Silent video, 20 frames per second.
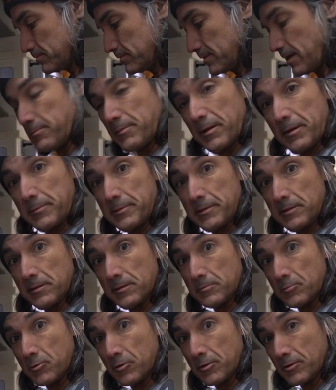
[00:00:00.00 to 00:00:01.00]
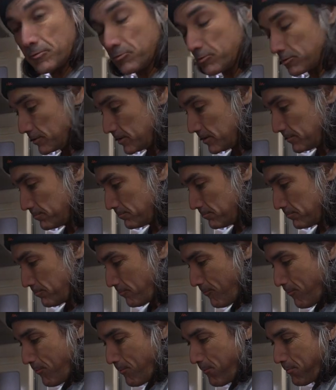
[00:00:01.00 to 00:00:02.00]
That might have been a little more than a quarter cup.
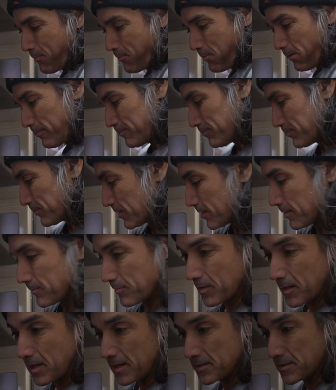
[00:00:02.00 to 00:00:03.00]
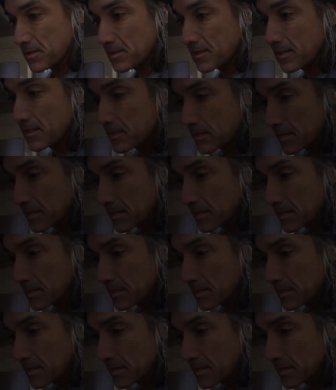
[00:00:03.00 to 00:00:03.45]
And just let it